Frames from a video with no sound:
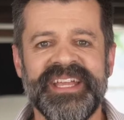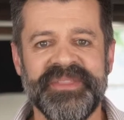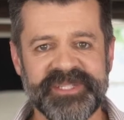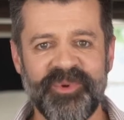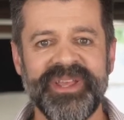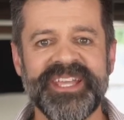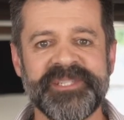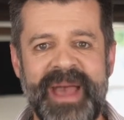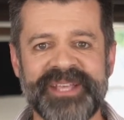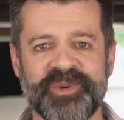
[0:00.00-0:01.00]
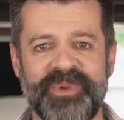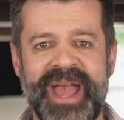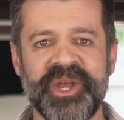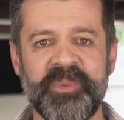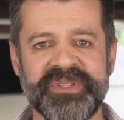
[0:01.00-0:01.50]
This morning, as Pastor
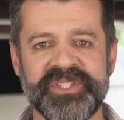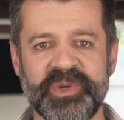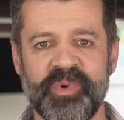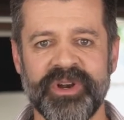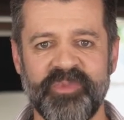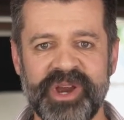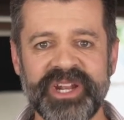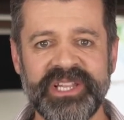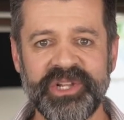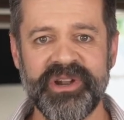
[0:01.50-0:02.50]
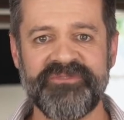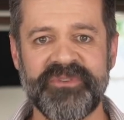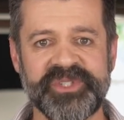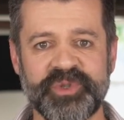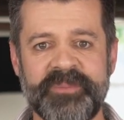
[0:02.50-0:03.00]
Brad opens the word, we're going to learn
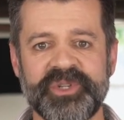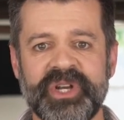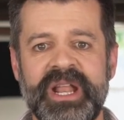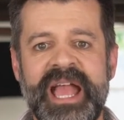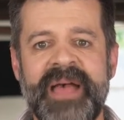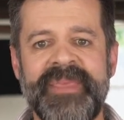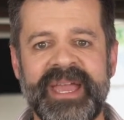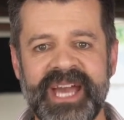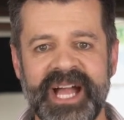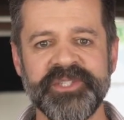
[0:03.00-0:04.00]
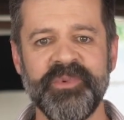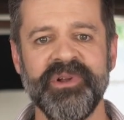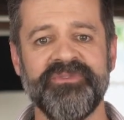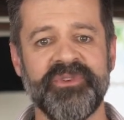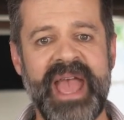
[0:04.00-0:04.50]
from Scripture that God's
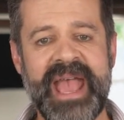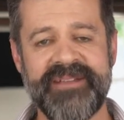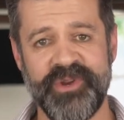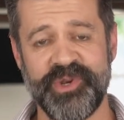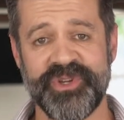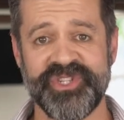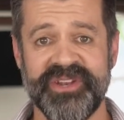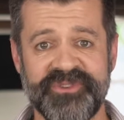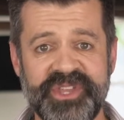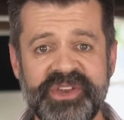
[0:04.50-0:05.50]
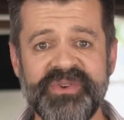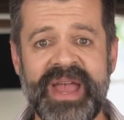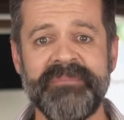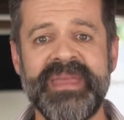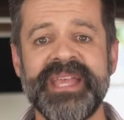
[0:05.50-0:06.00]
will for every Christian, for you
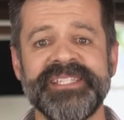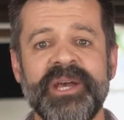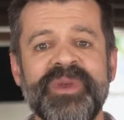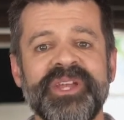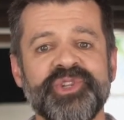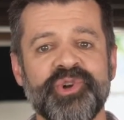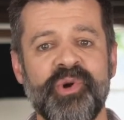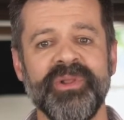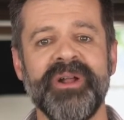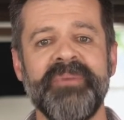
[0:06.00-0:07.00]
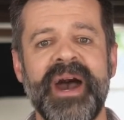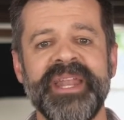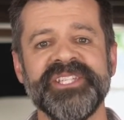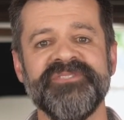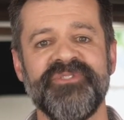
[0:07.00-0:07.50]
and me, is that we control our
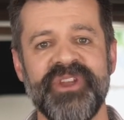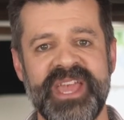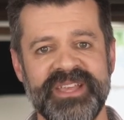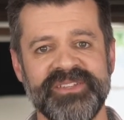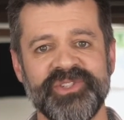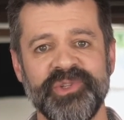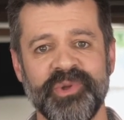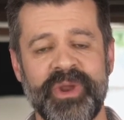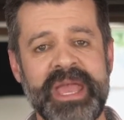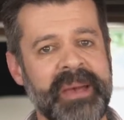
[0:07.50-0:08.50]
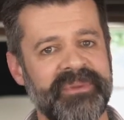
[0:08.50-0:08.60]
bodies for His glory.